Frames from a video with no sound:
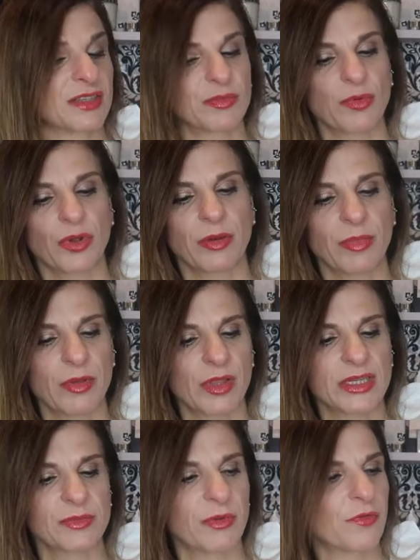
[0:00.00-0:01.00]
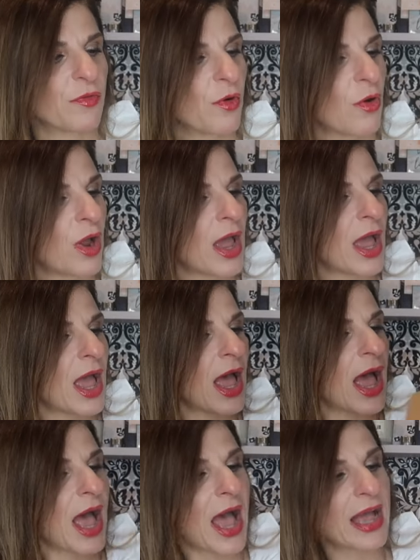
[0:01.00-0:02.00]
spoken about this before.
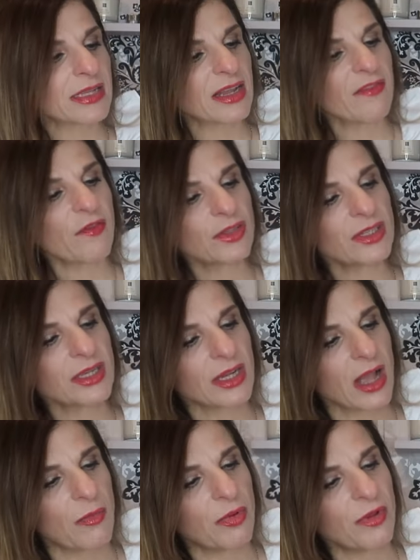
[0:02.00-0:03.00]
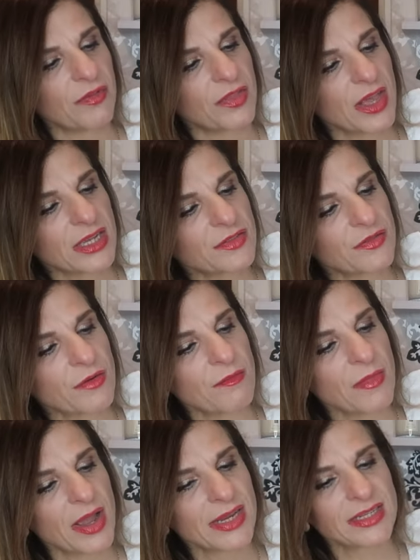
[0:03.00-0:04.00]
And I've ordered a couple of things
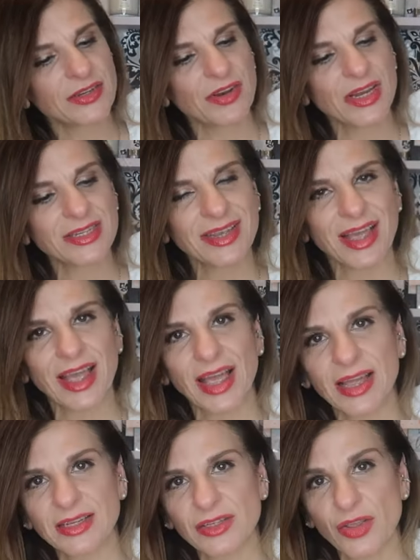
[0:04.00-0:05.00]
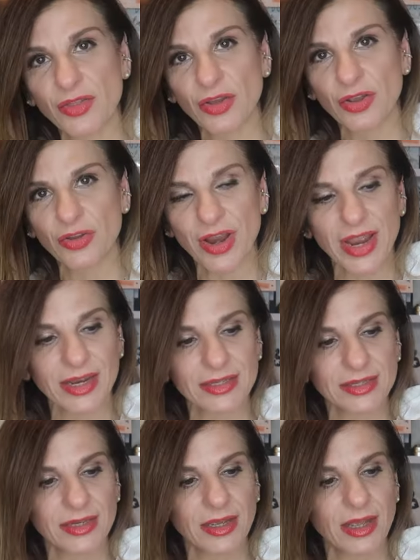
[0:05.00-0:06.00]
from my Teresa and the
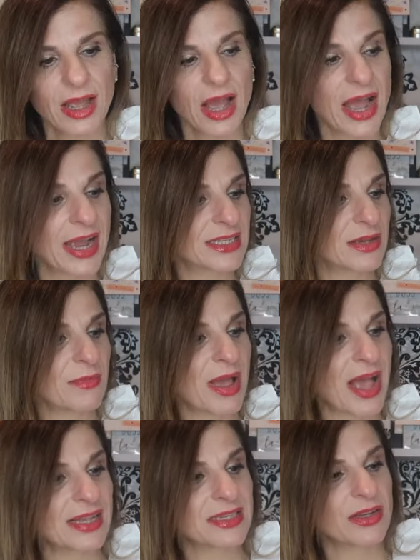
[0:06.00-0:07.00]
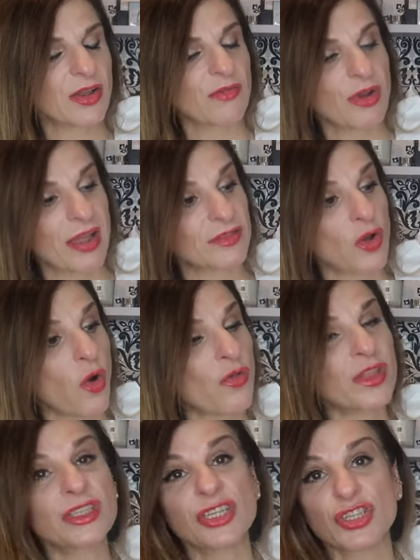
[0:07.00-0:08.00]
correct item hasn't arrived,
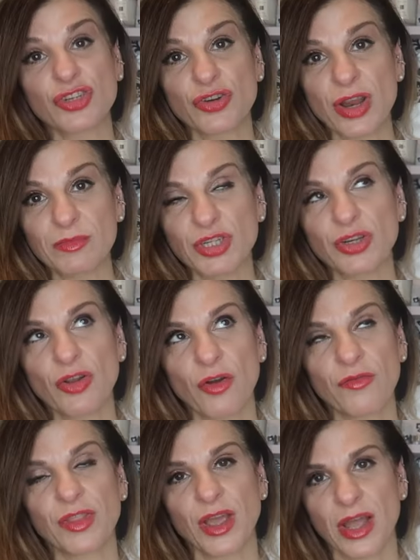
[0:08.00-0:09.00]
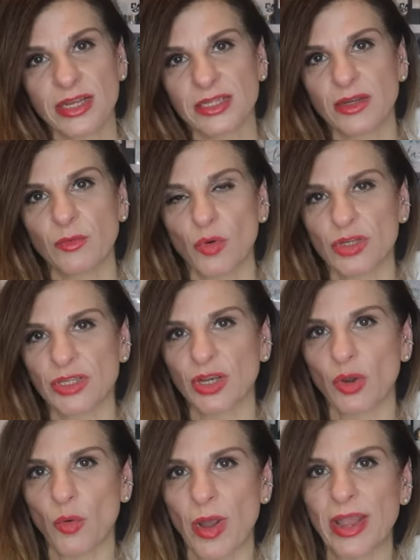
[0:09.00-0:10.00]
or the description of the item
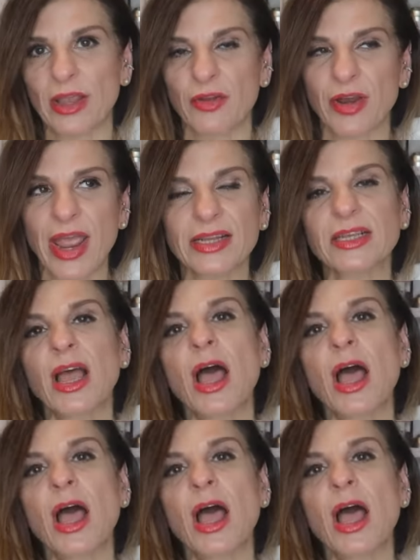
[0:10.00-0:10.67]
wasn't quite correct.